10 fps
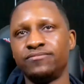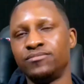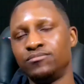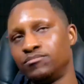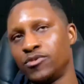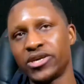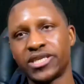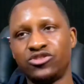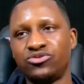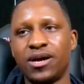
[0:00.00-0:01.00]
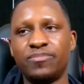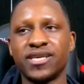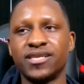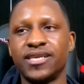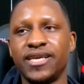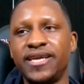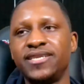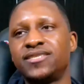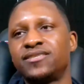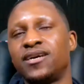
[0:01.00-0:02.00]
Mark is dropping a lot of
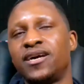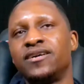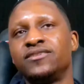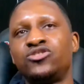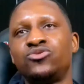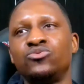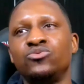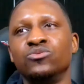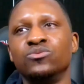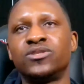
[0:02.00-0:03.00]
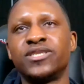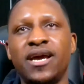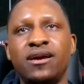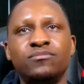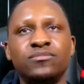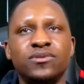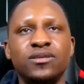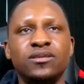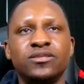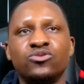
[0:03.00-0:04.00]
hints to Sam
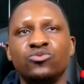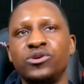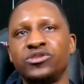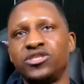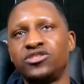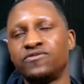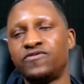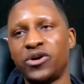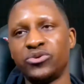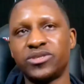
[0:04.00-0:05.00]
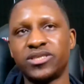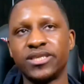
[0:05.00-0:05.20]
as to where she should vote.